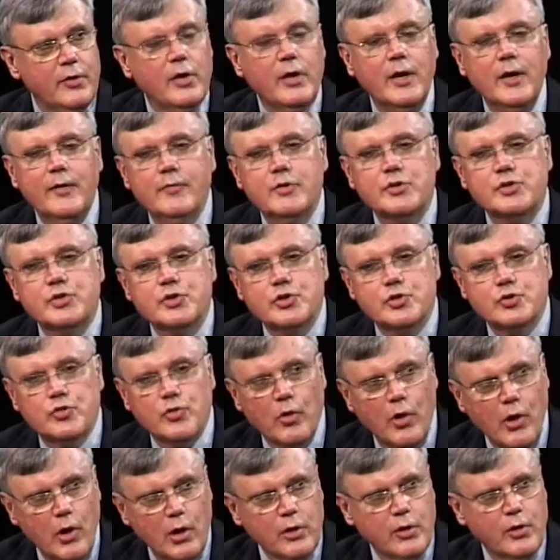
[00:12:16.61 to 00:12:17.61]
even
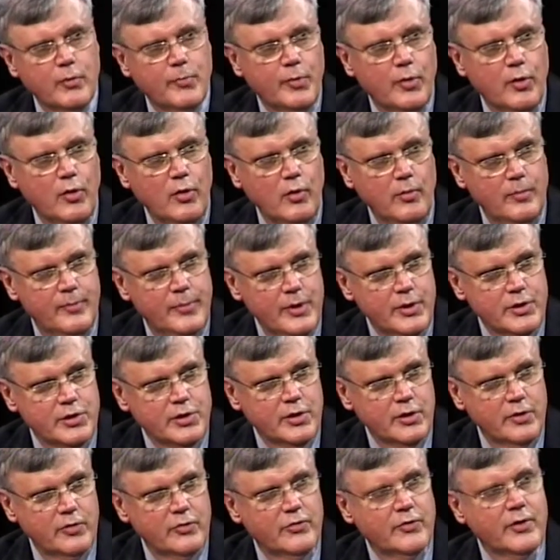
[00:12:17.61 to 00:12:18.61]
stronger
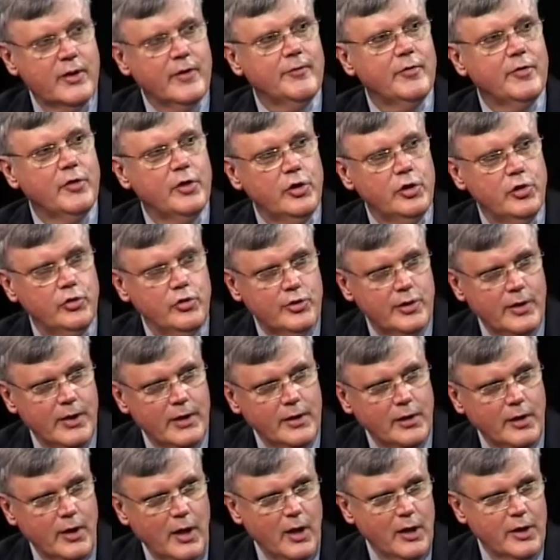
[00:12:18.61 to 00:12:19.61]
prohibitions given the new
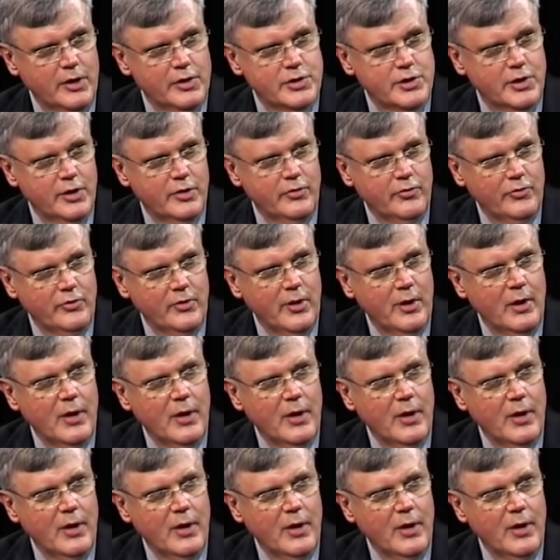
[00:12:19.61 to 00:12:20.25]
technologies,